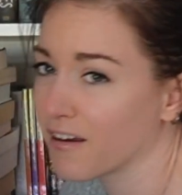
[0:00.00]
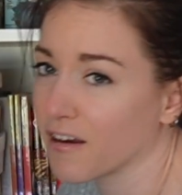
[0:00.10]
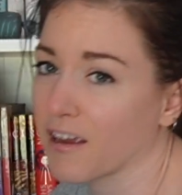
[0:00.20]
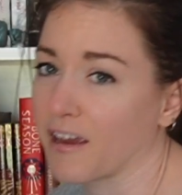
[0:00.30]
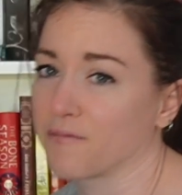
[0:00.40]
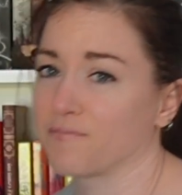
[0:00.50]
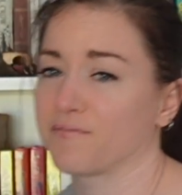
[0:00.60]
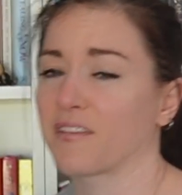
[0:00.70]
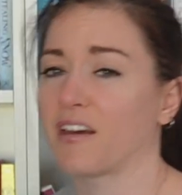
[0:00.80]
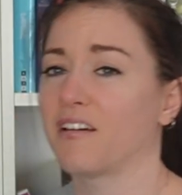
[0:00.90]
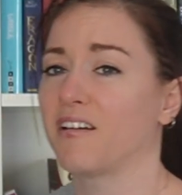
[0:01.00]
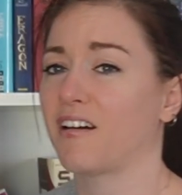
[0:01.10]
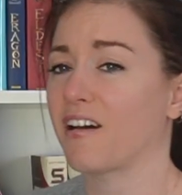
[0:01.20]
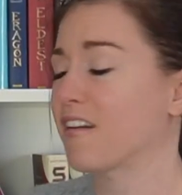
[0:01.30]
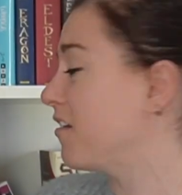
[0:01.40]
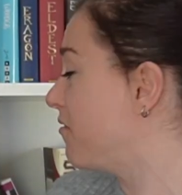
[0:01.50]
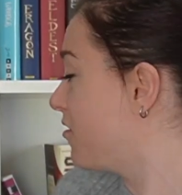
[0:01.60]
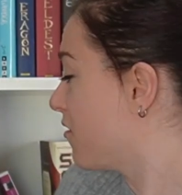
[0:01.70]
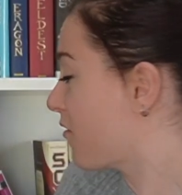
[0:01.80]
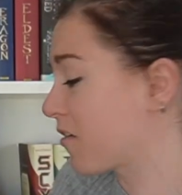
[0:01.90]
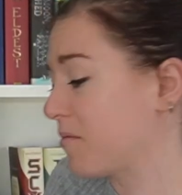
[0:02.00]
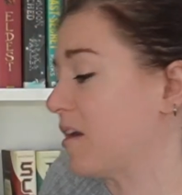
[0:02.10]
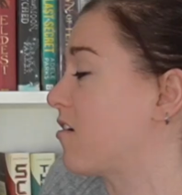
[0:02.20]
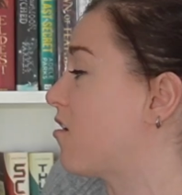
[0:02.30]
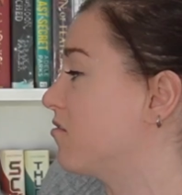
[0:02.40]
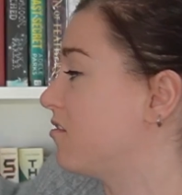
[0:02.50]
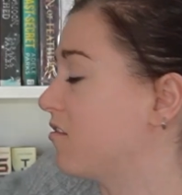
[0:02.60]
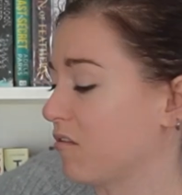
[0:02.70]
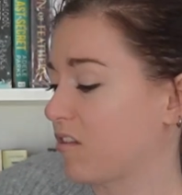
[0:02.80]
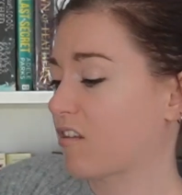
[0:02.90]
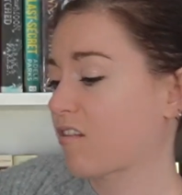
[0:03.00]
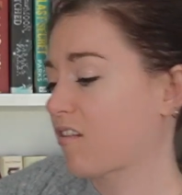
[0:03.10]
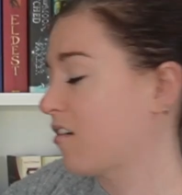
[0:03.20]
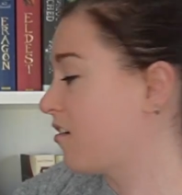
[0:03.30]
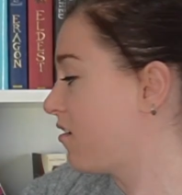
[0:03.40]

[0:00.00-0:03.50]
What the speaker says: Okay, I don't even know if I'm going to be able to hold all this.